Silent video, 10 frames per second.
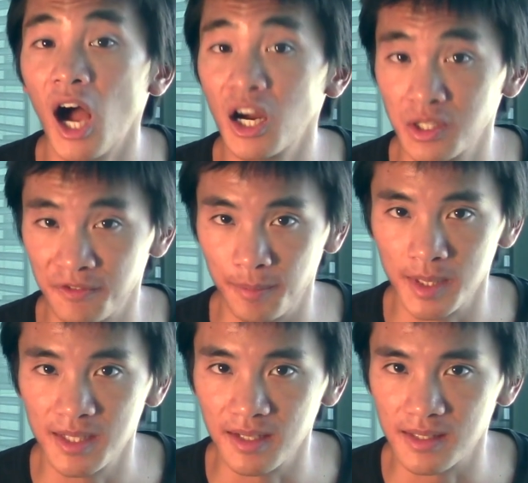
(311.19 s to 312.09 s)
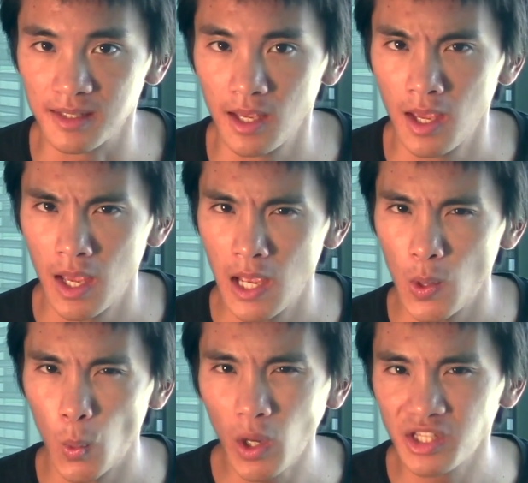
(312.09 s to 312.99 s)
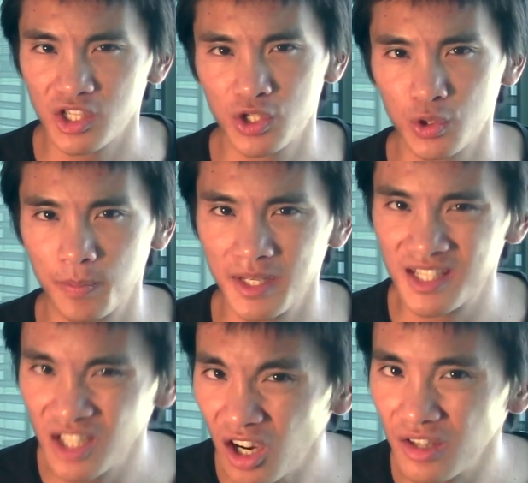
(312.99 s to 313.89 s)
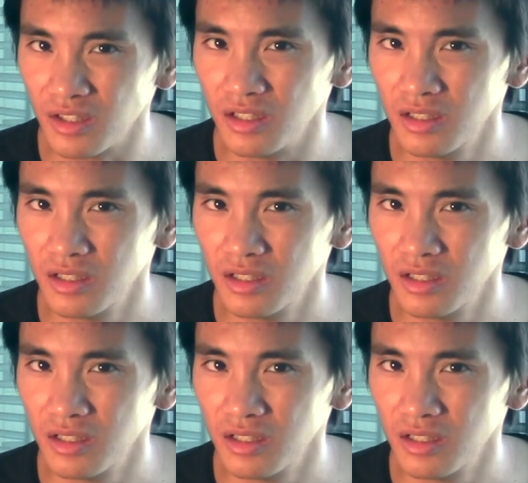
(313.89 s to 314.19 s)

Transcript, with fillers: out of business. What should be done?